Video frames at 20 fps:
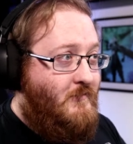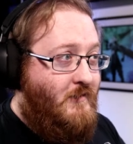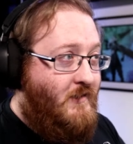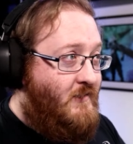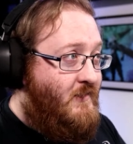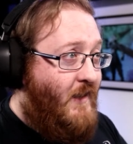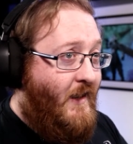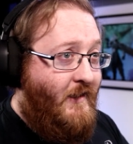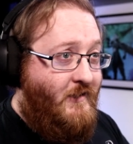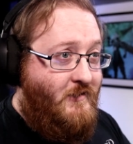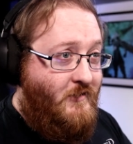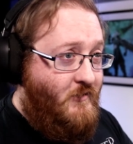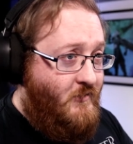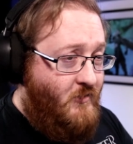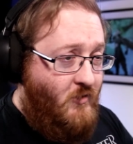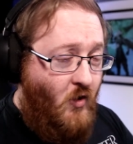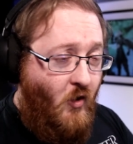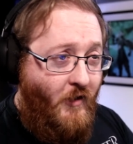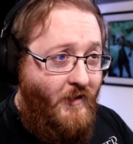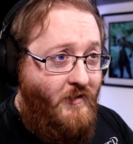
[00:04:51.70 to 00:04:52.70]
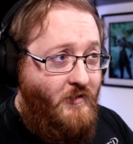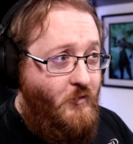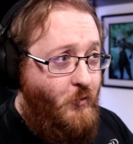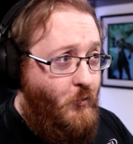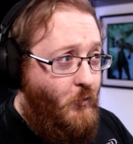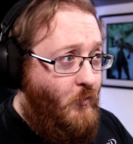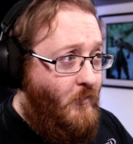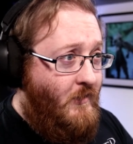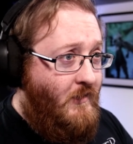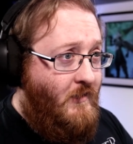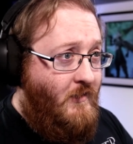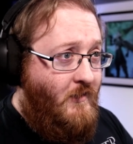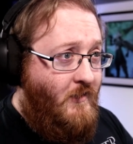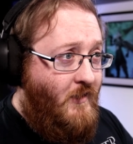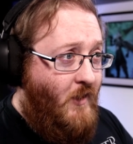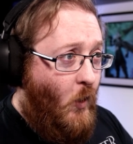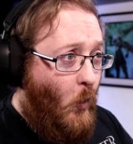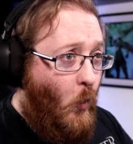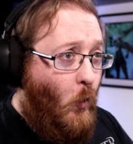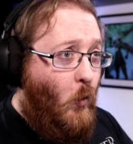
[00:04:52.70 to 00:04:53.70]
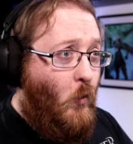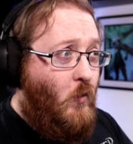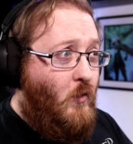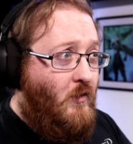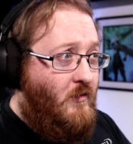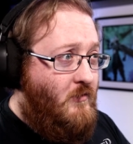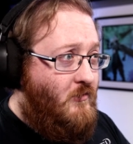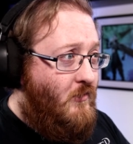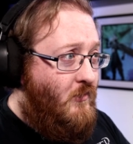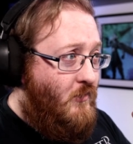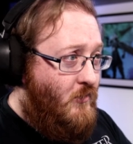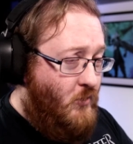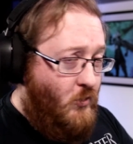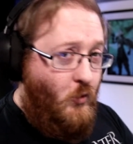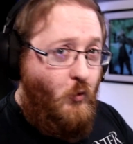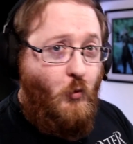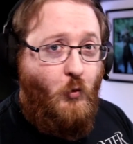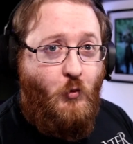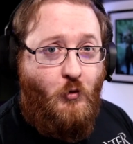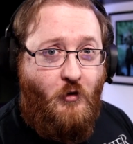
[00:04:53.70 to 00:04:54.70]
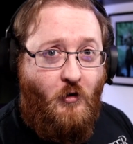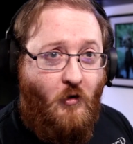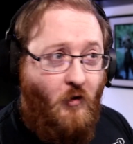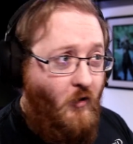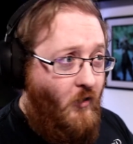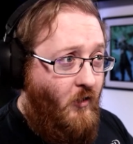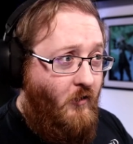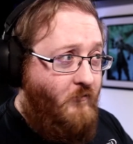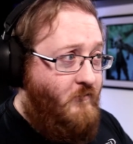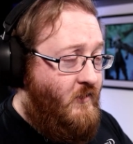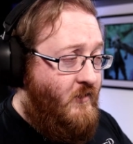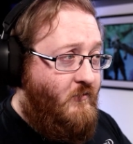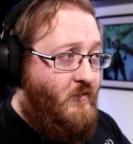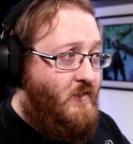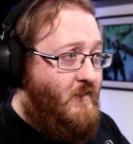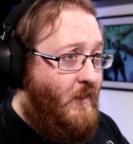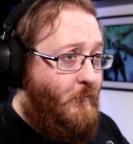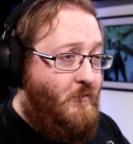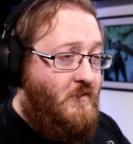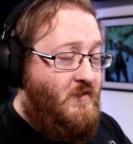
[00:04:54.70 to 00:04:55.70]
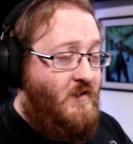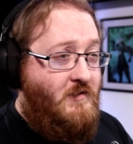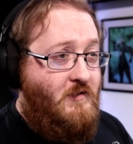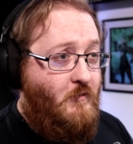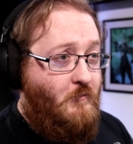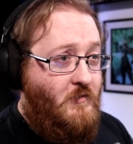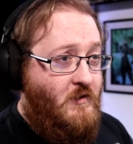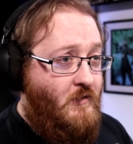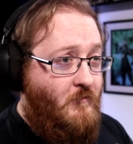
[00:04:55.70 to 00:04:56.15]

this guy could slot into a whole load of different types of systems.